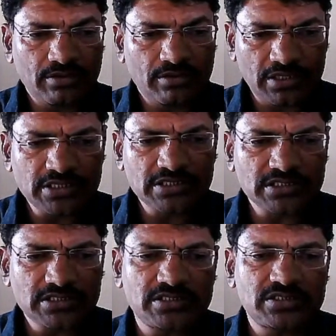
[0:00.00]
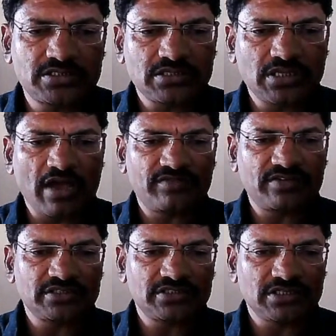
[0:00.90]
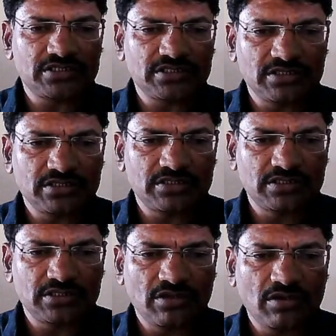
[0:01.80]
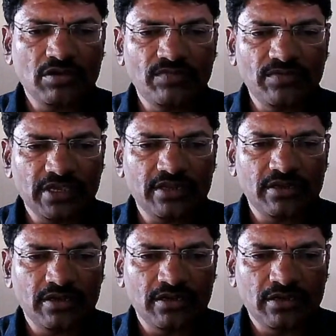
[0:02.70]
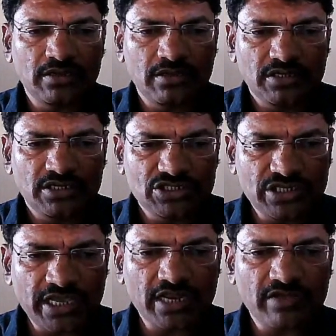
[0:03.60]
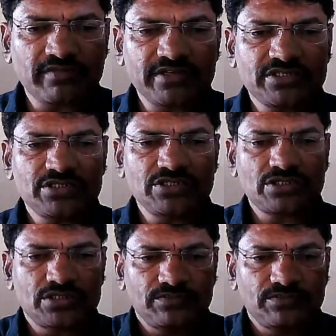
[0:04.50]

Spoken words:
discuss after the session, or we can share our questions